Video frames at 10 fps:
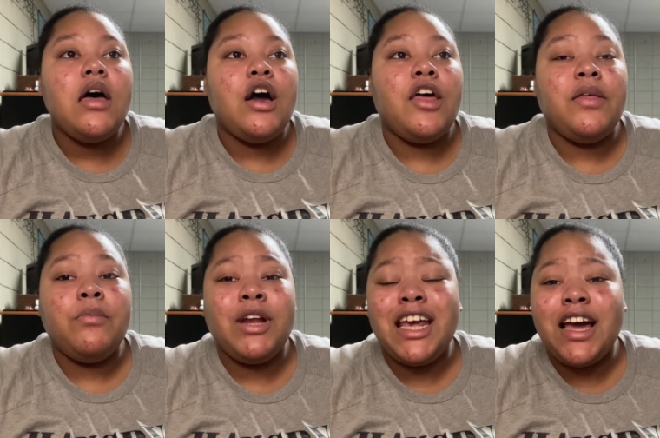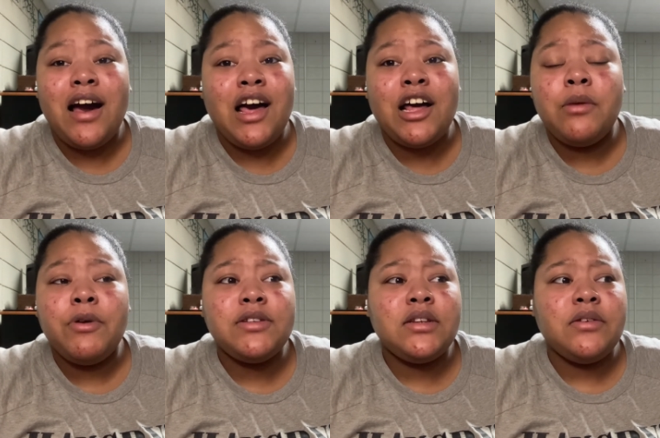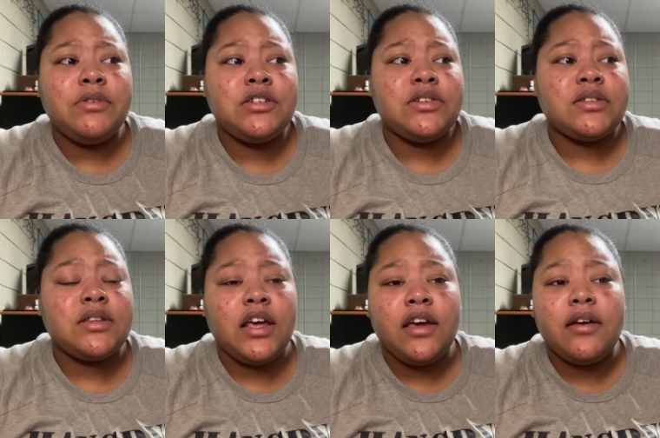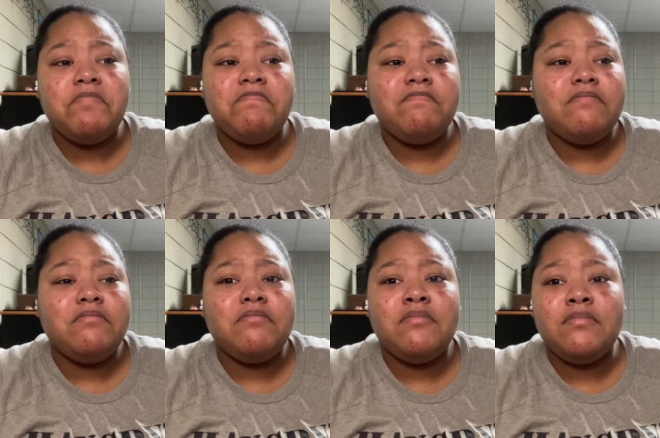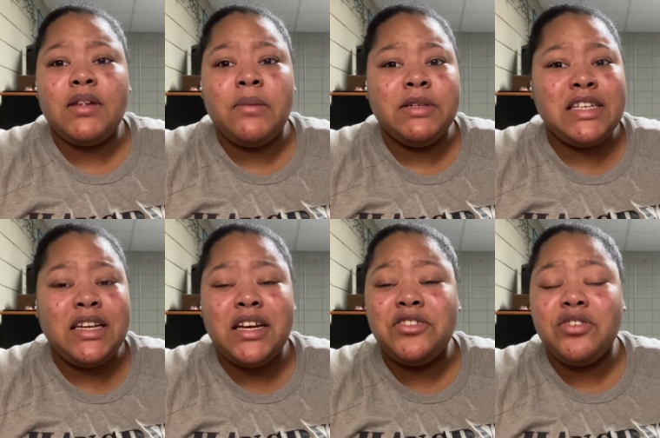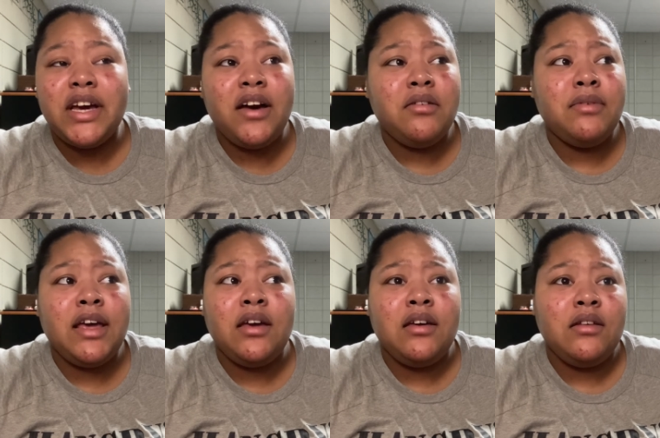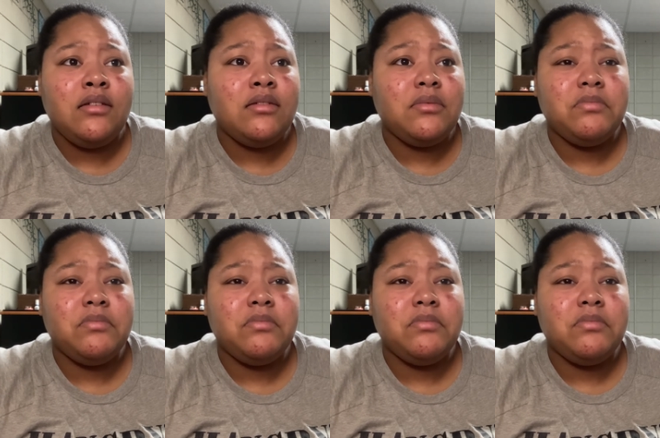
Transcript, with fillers: And then when he got out of prison, it was just like, I'm a teenager now, and